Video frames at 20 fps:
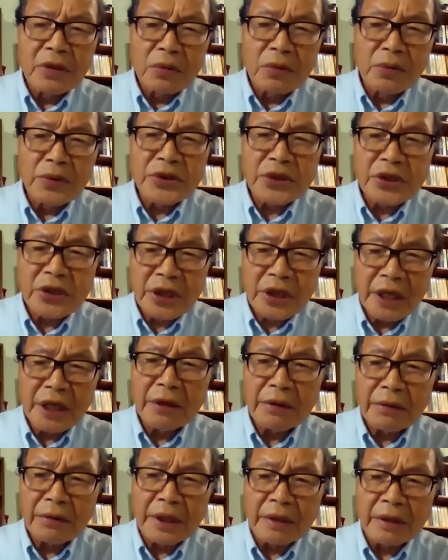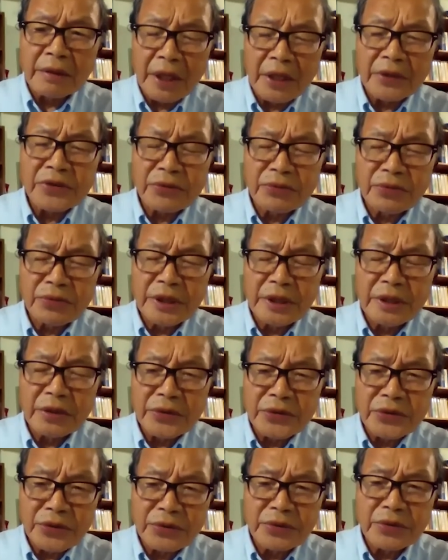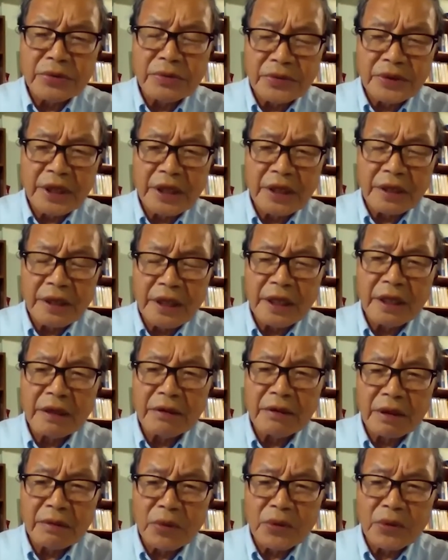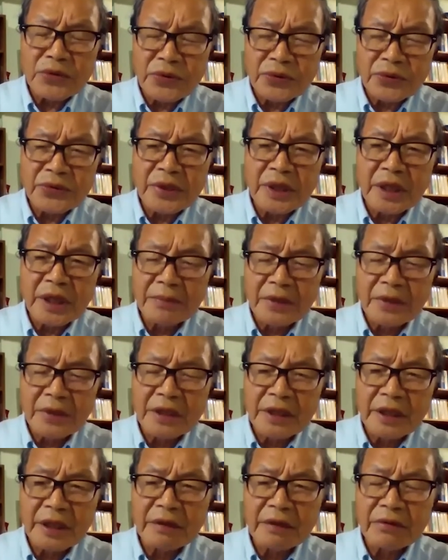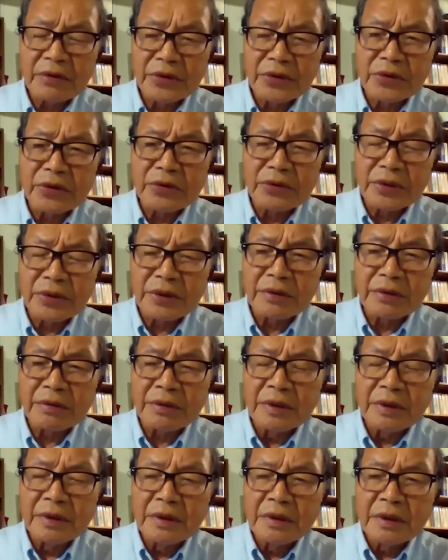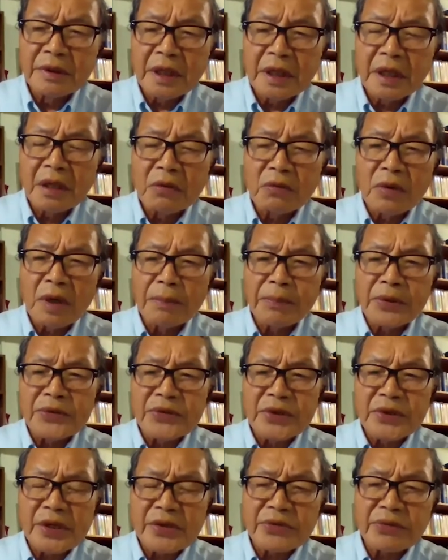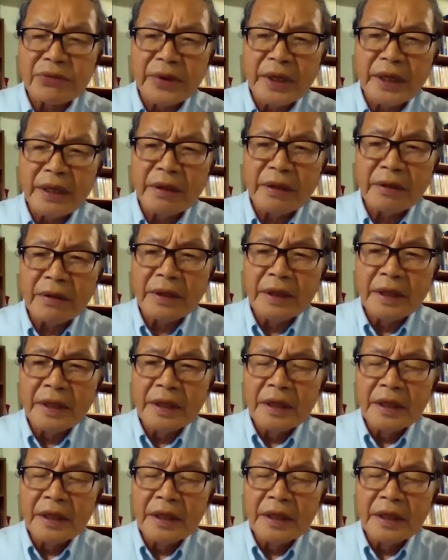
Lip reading: which carry, as we assume they carry most of the time, they carry nuclear weapons as well.